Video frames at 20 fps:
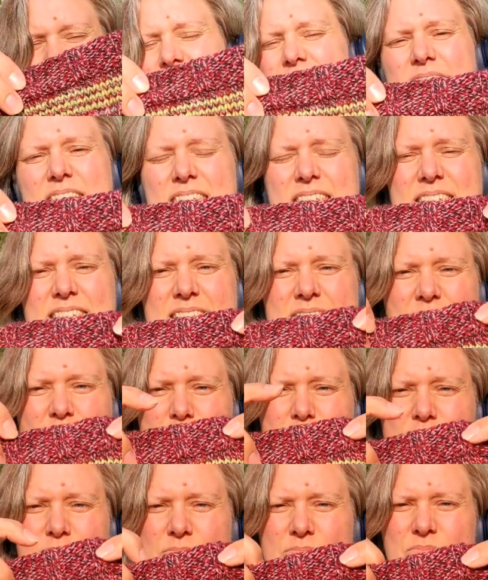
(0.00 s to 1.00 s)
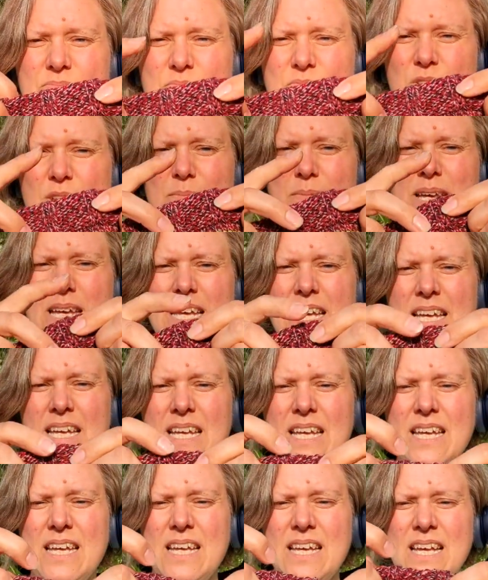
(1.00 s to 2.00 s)
I did some
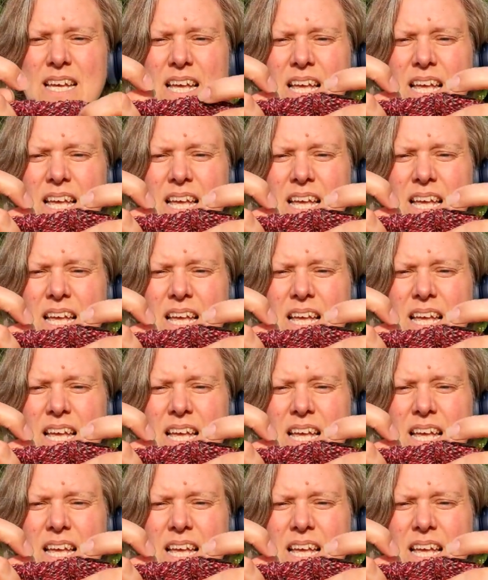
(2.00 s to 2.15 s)
ribbing.